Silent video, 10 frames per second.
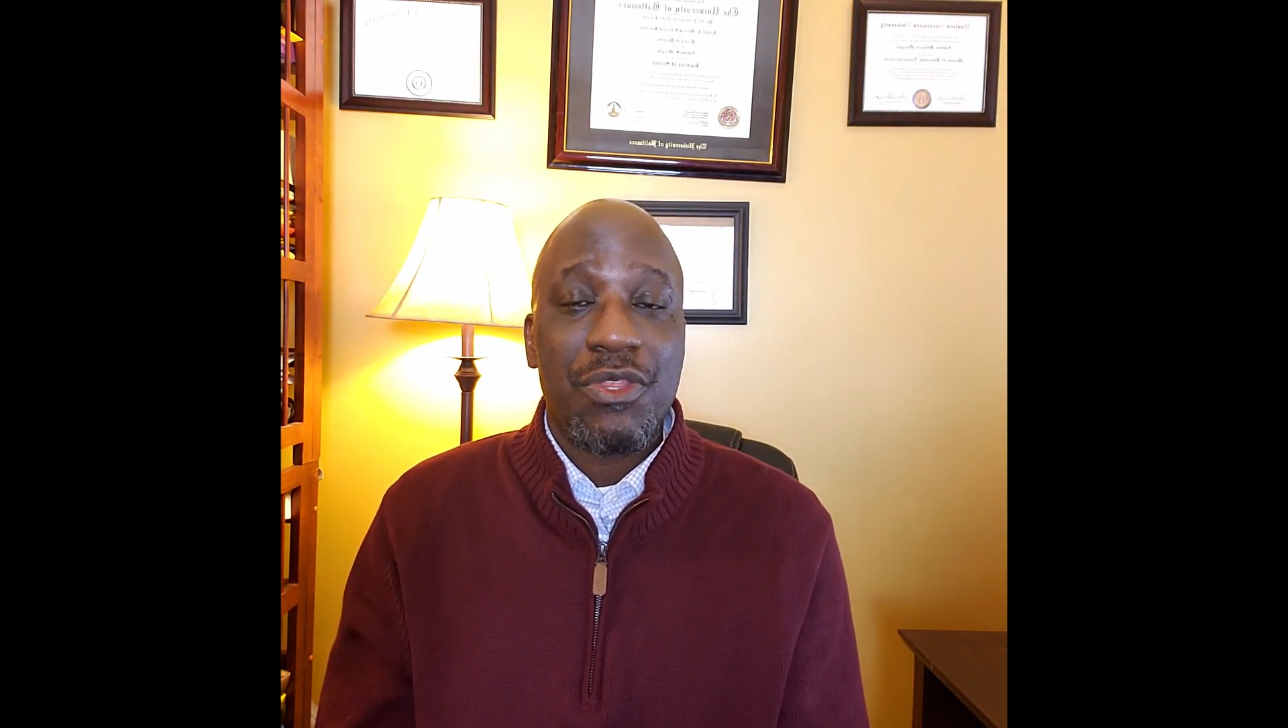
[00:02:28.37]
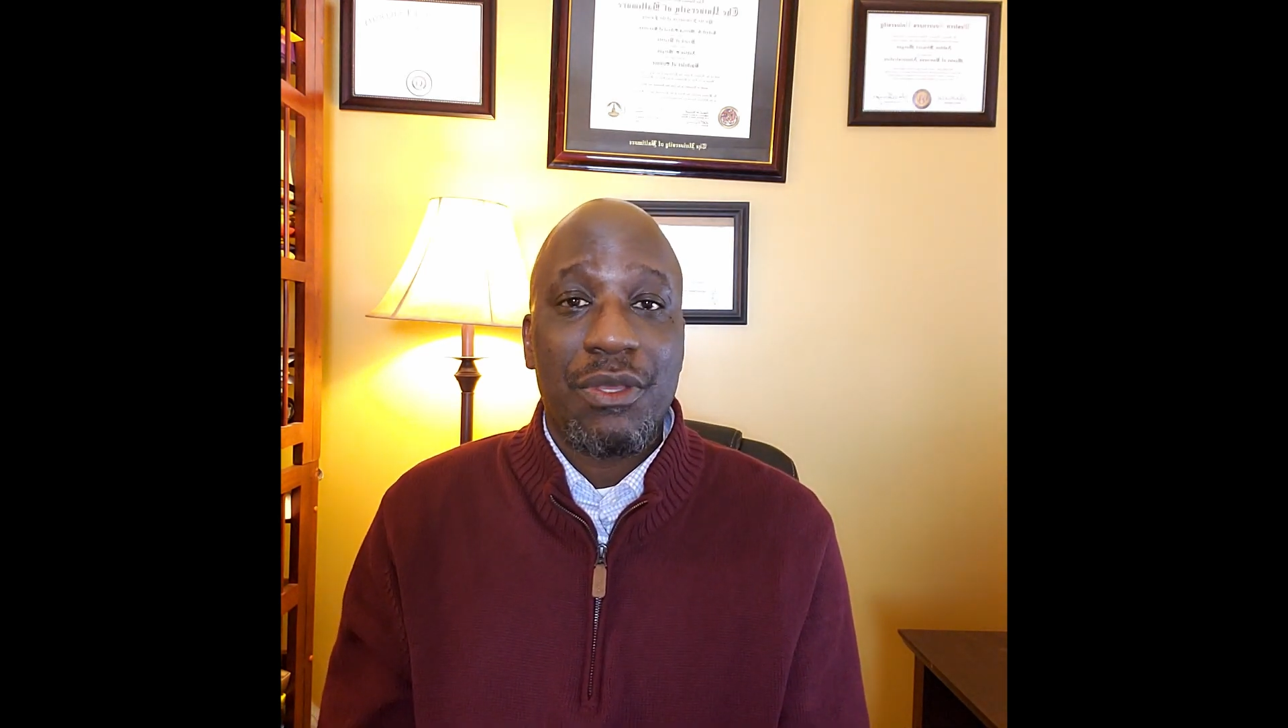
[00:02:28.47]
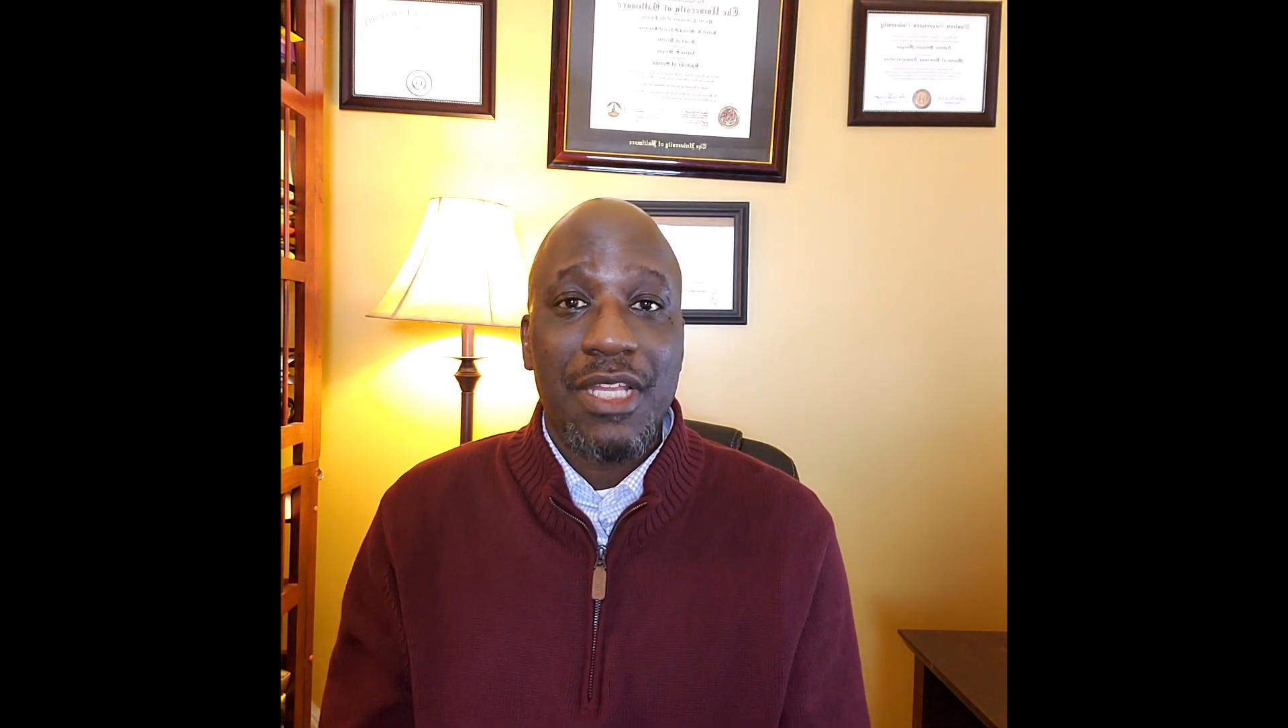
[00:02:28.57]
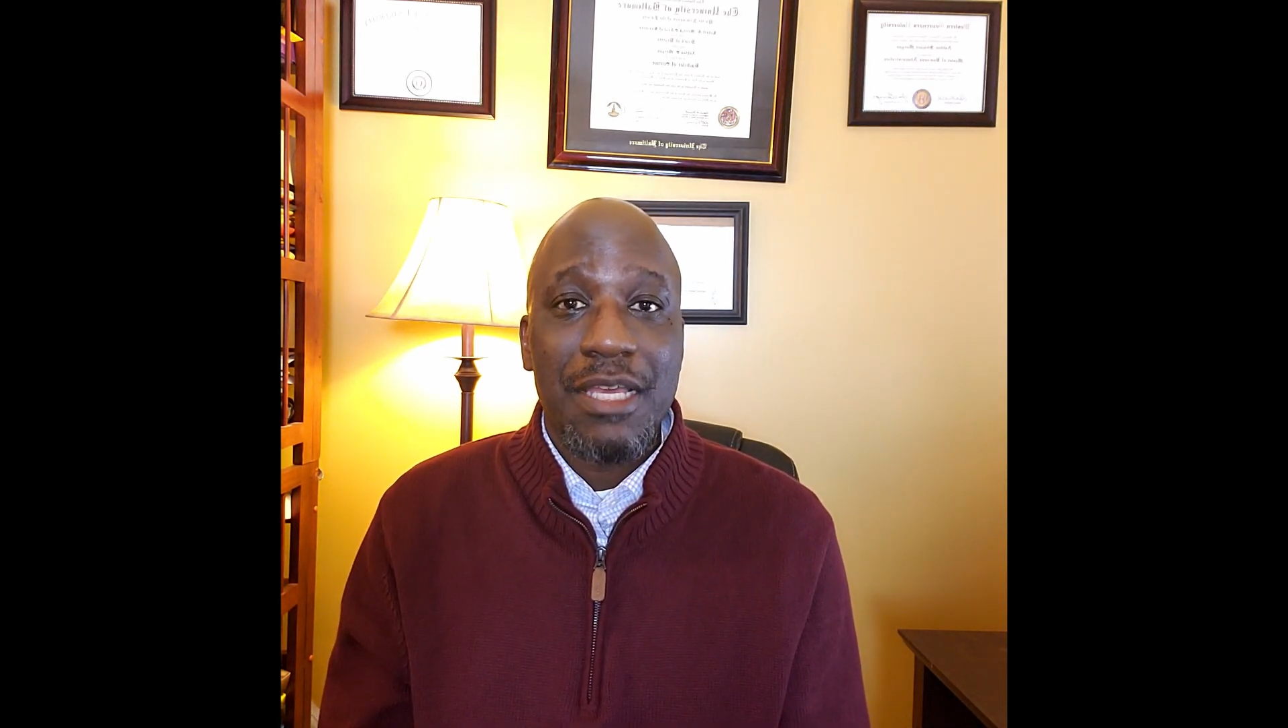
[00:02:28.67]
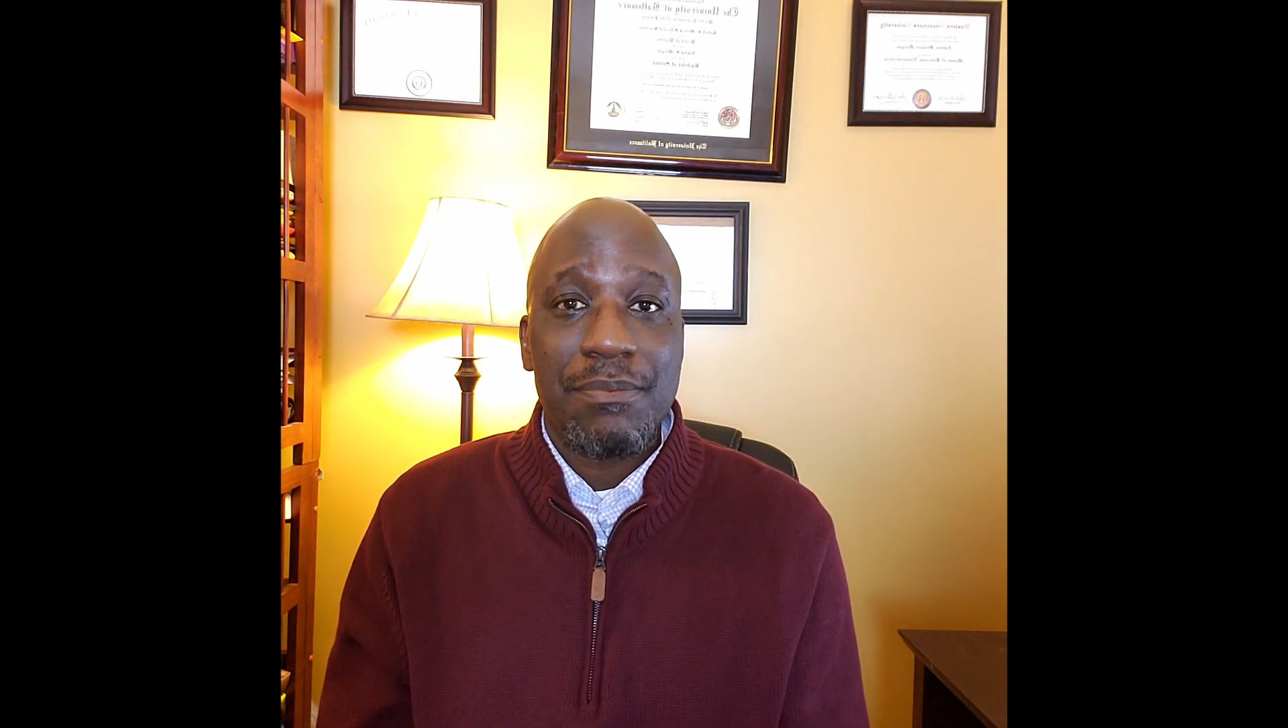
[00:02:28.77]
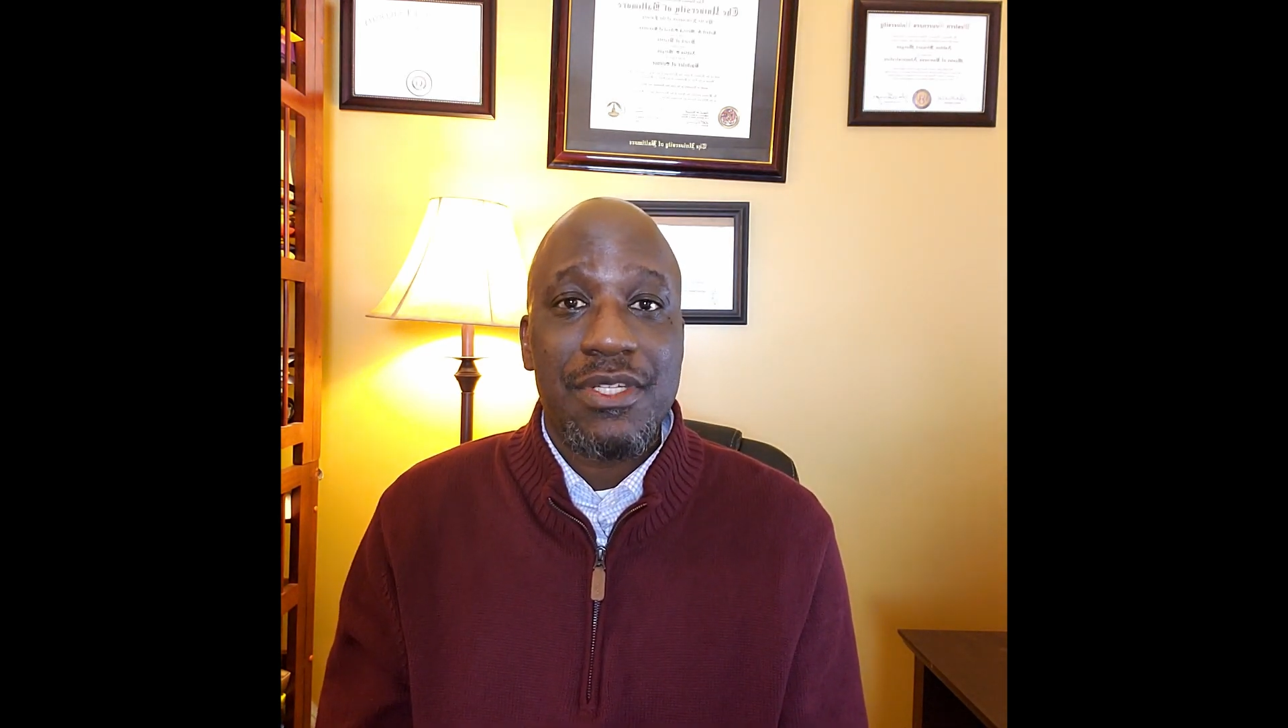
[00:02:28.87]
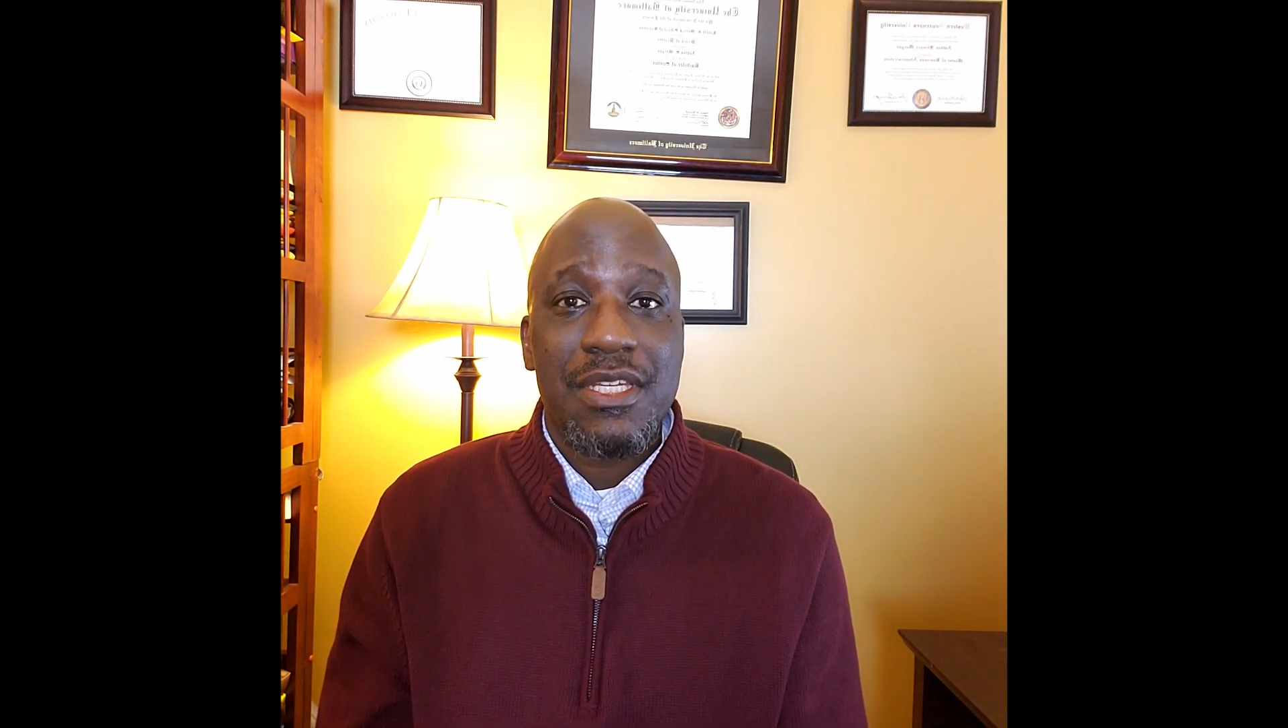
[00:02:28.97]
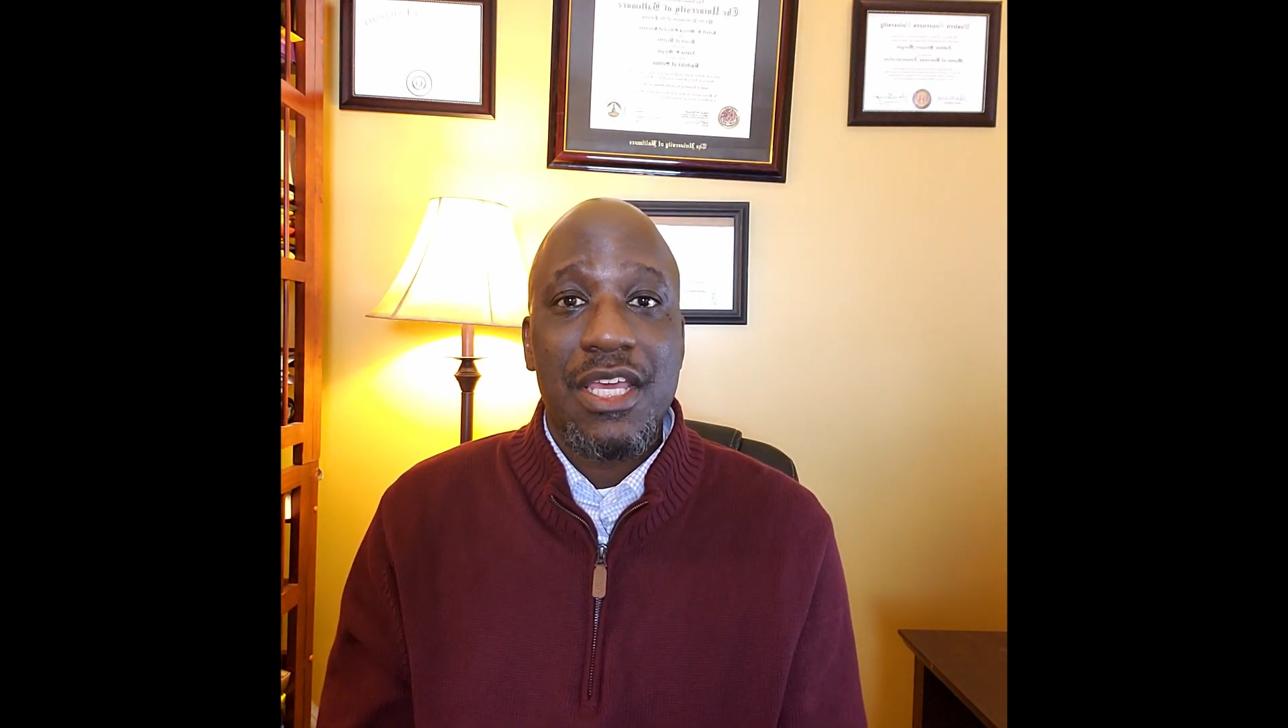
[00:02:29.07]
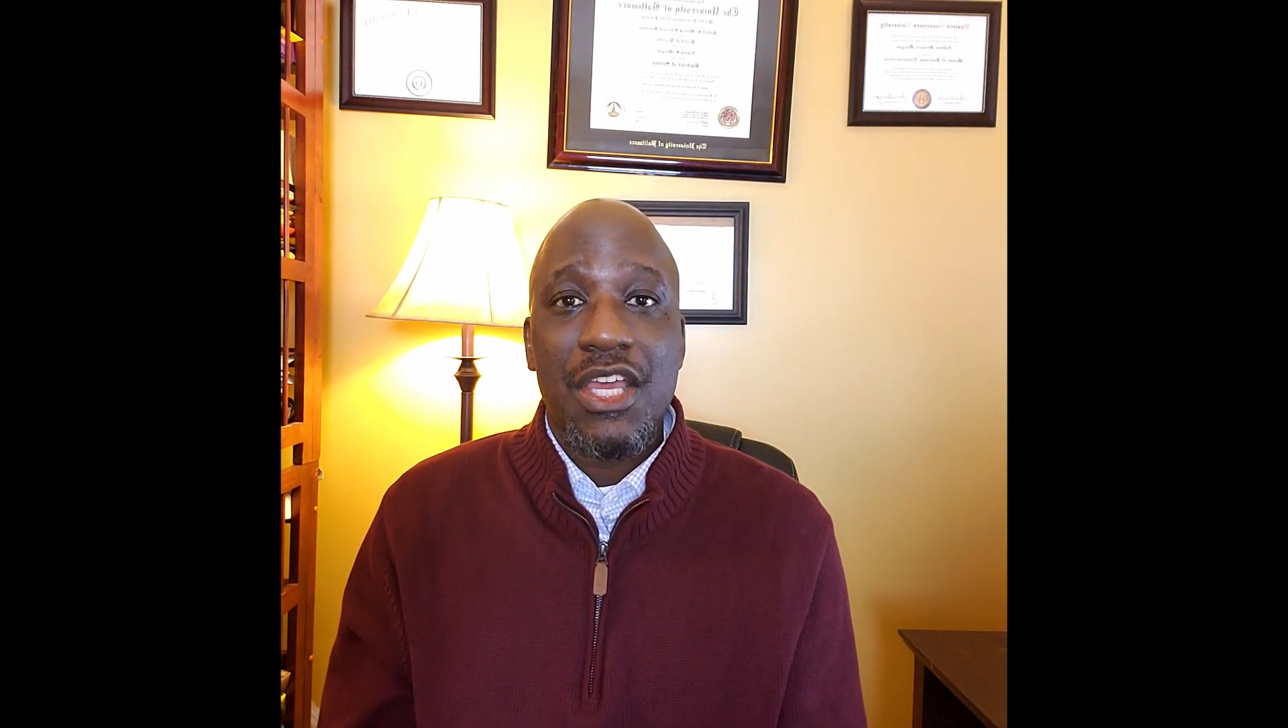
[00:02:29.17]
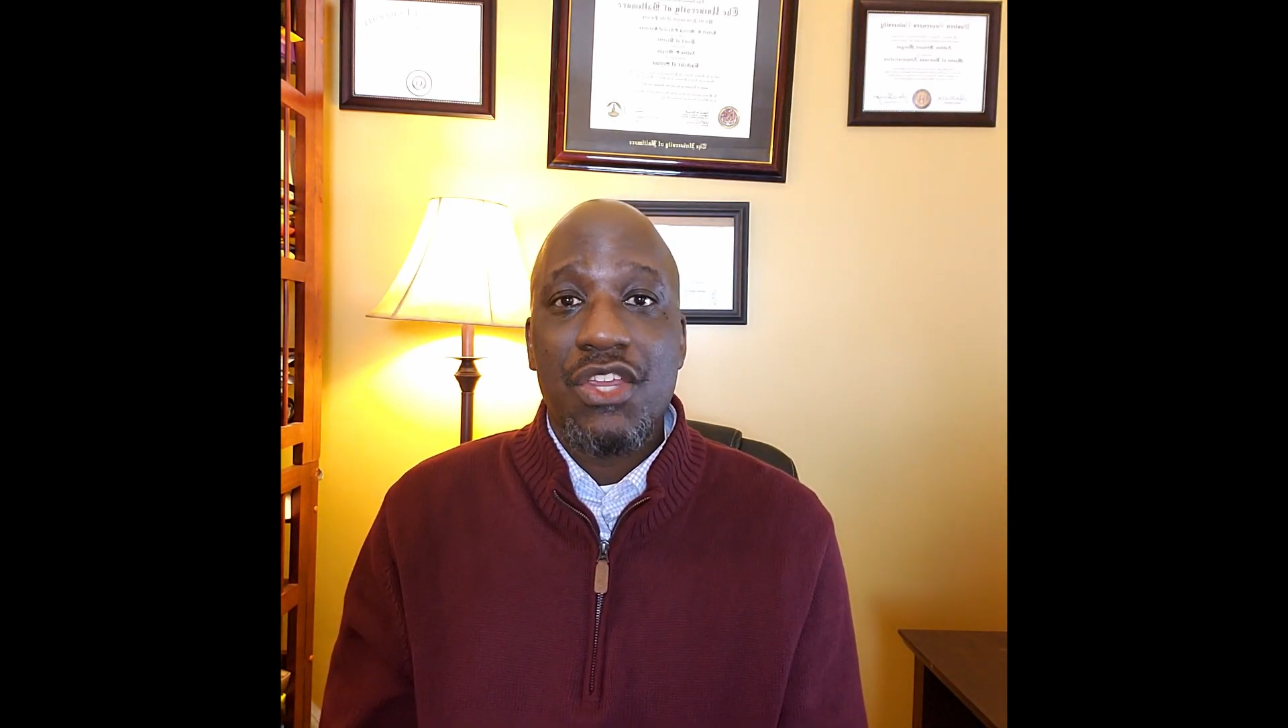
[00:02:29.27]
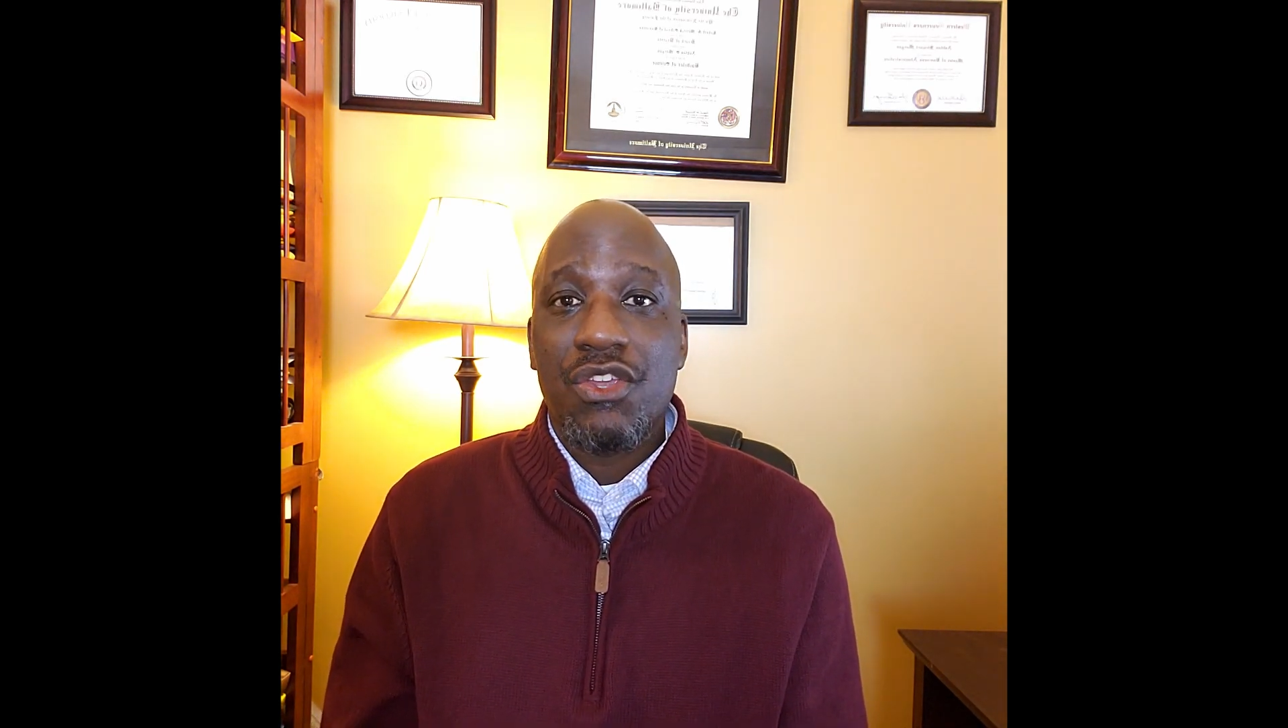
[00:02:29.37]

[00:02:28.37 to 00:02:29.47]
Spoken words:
with your lips.